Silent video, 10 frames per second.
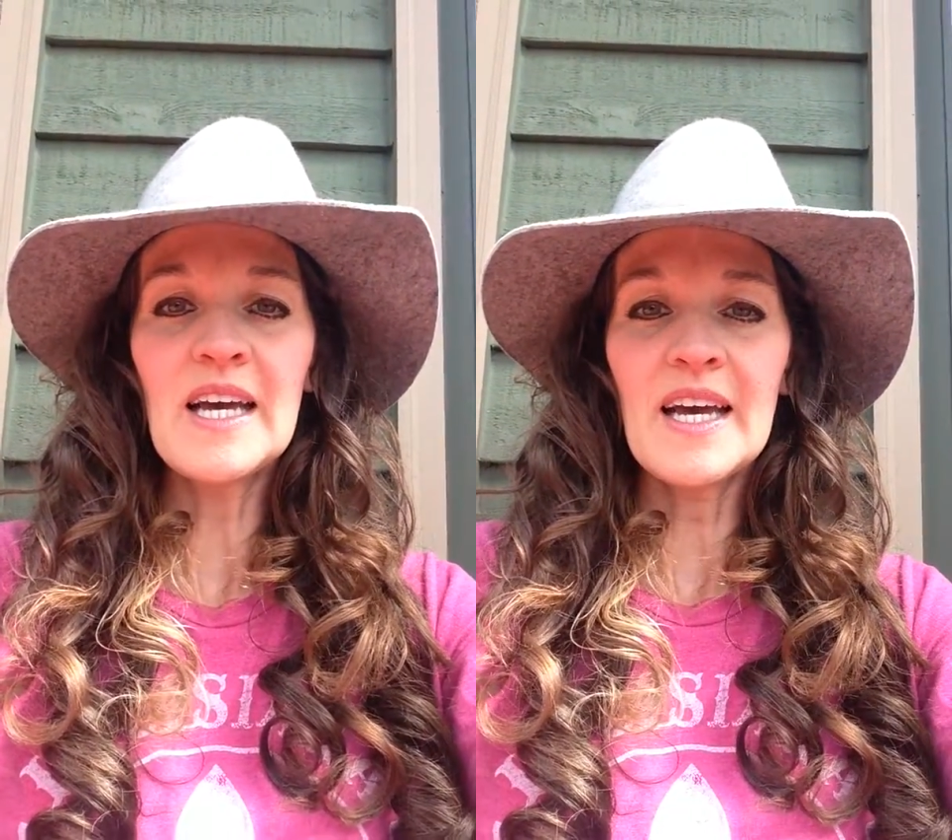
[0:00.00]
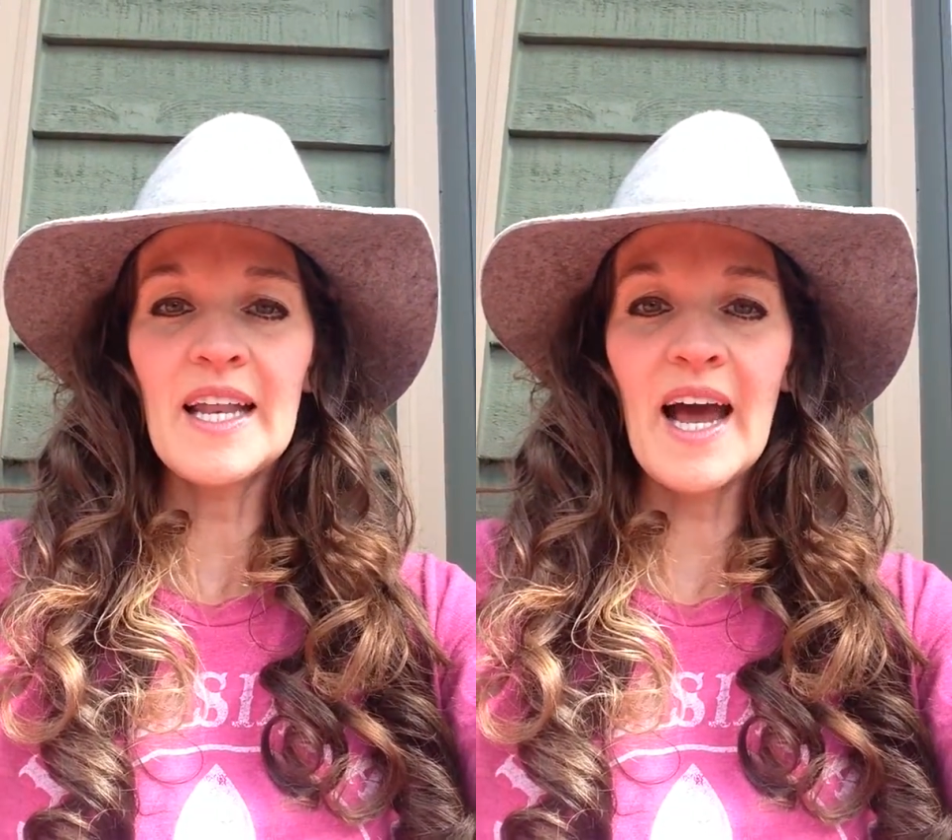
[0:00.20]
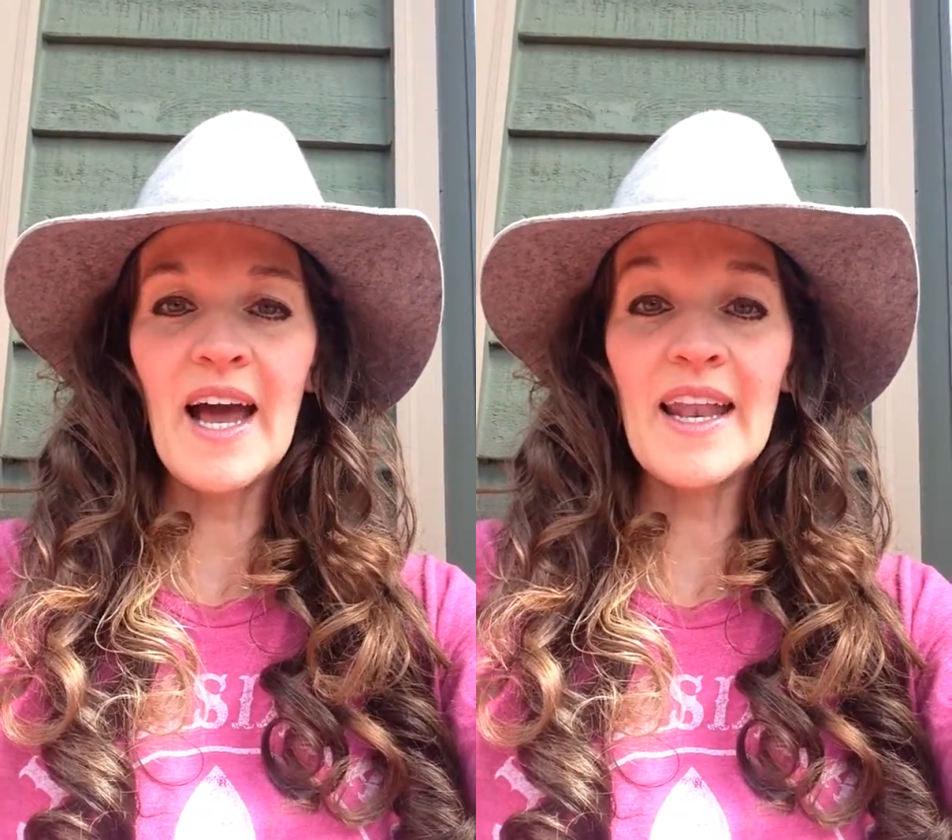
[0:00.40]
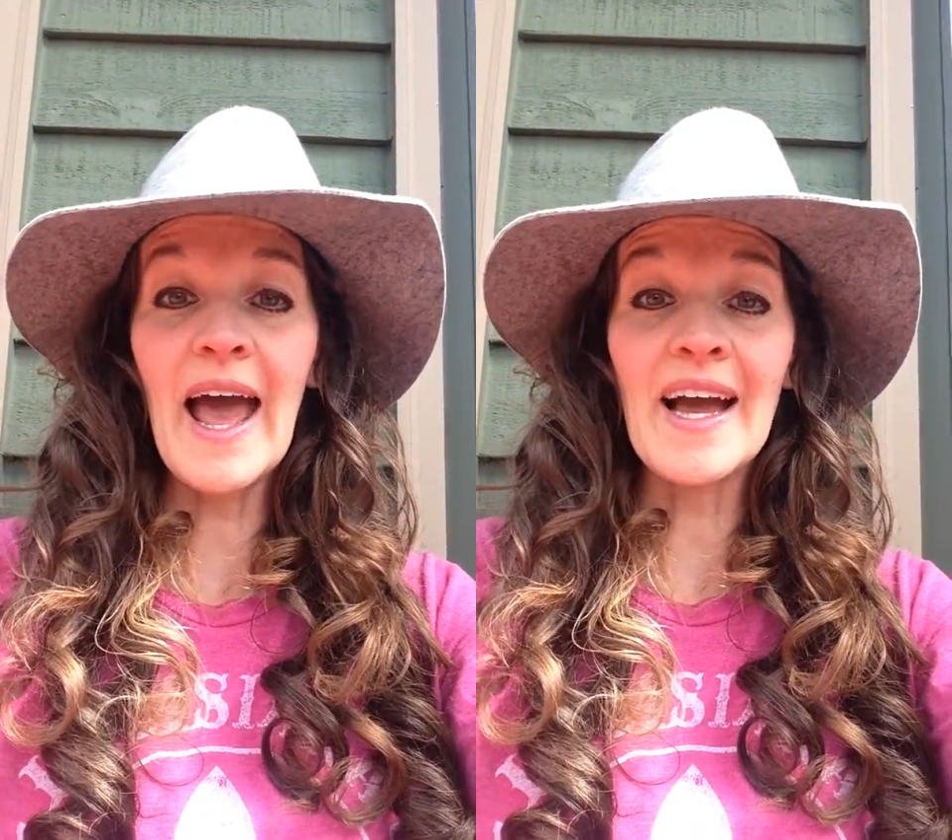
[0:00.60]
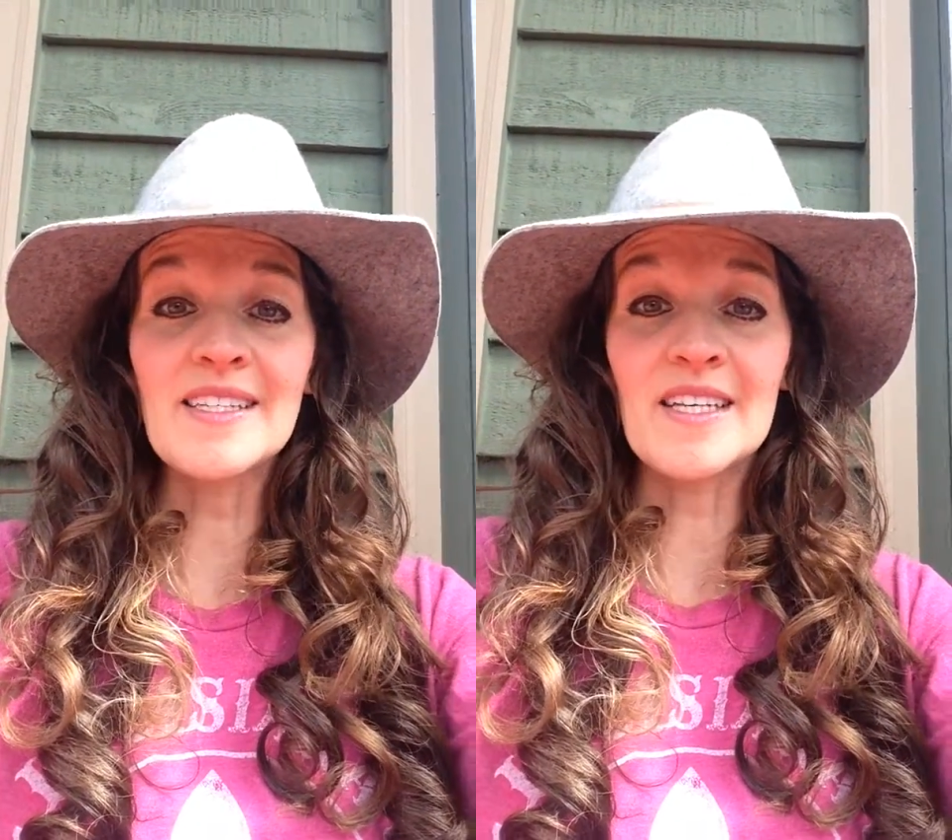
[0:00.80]
And I had
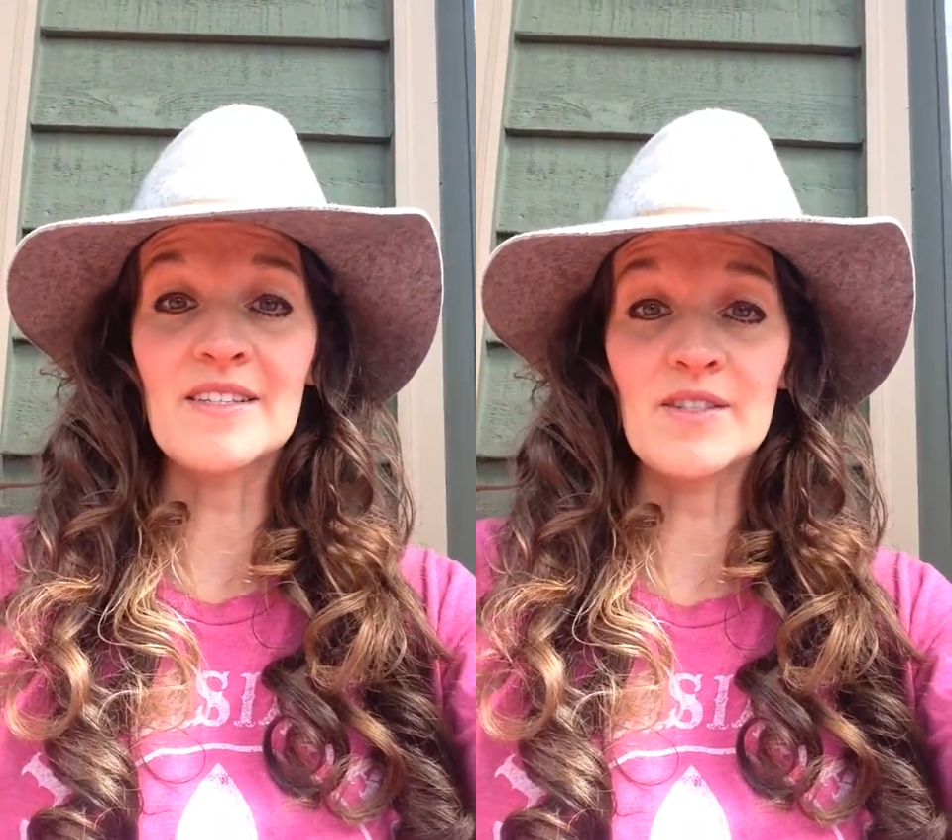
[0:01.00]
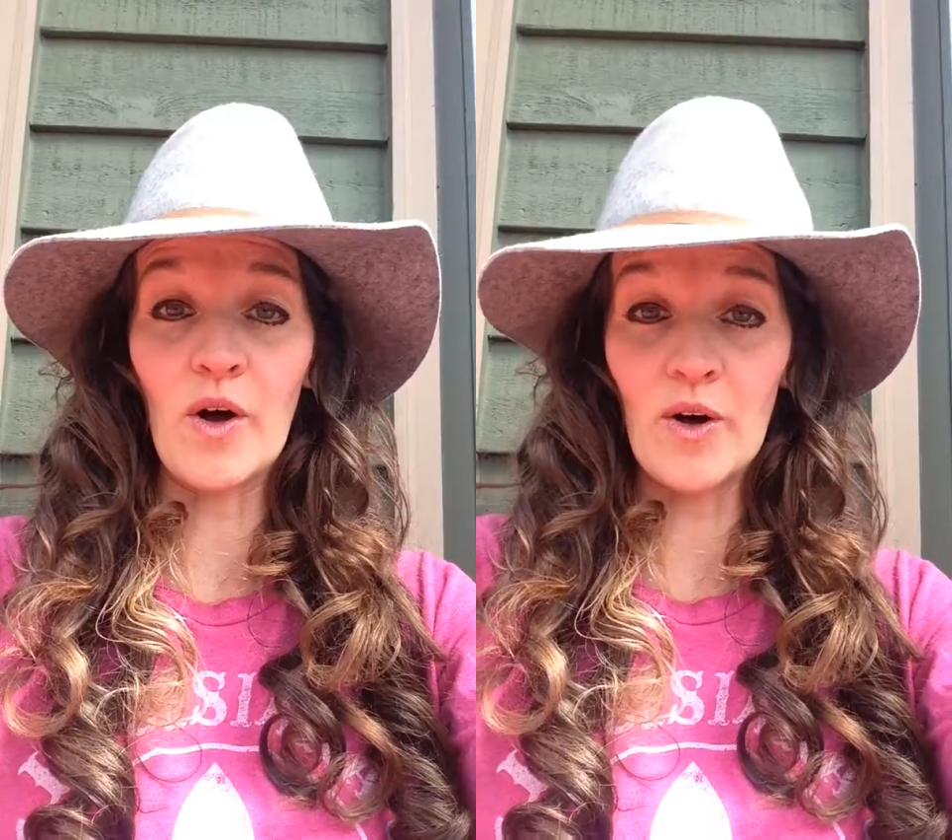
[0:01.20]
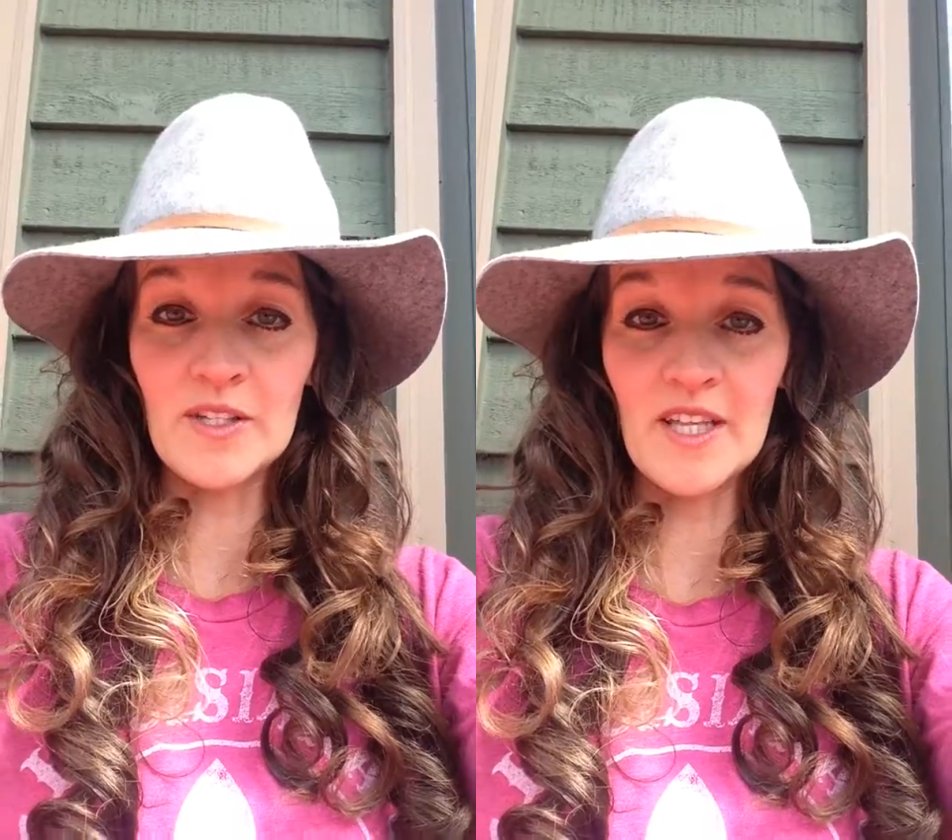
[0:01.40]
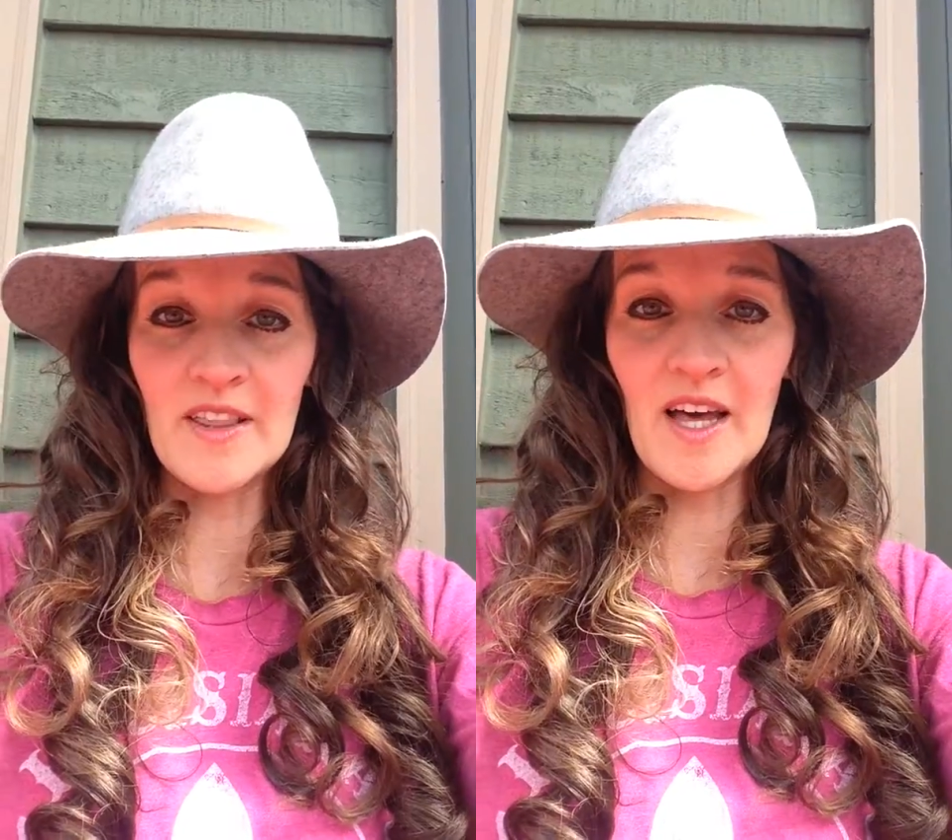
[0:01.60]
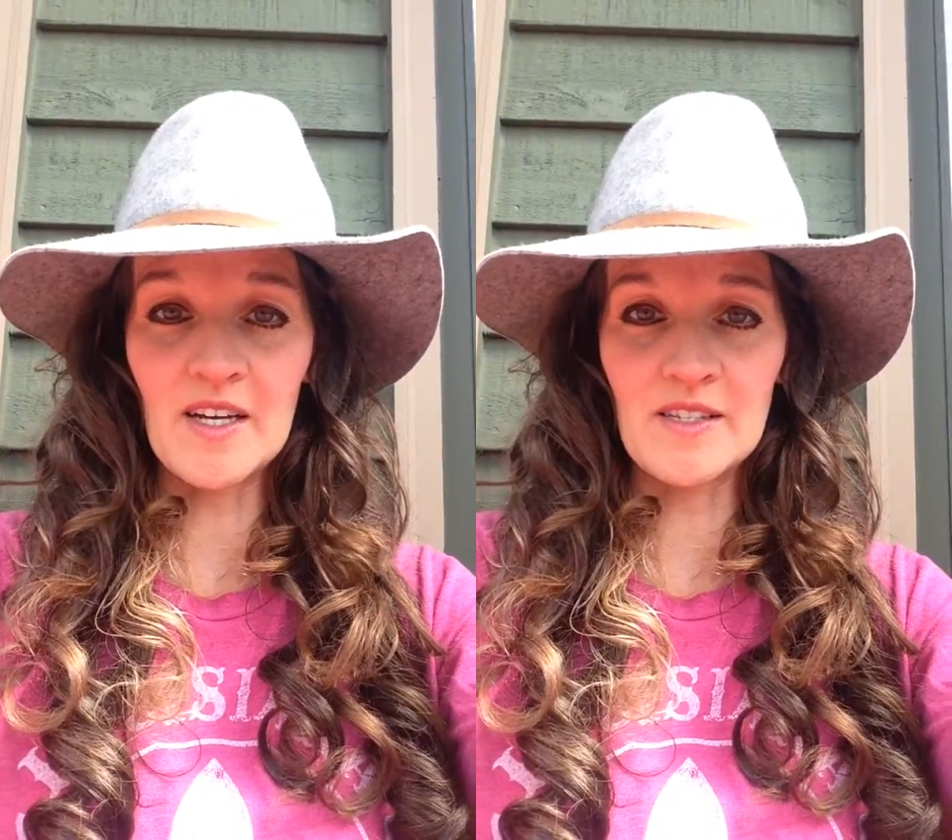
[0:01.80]
access to all
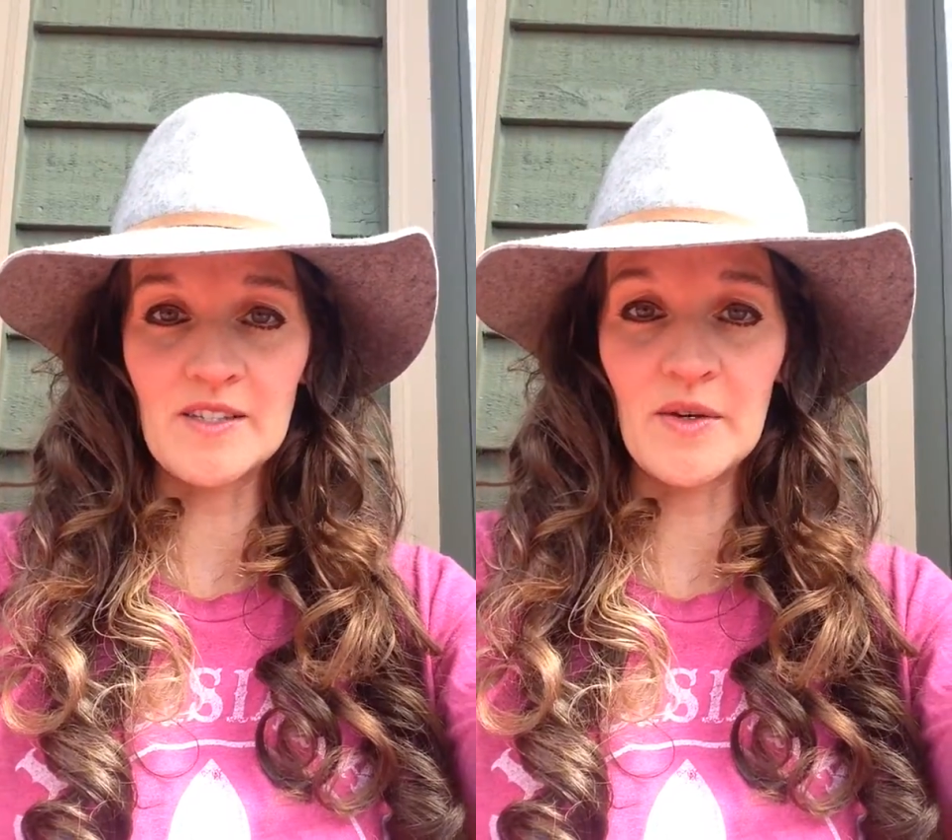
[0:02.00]
10,000.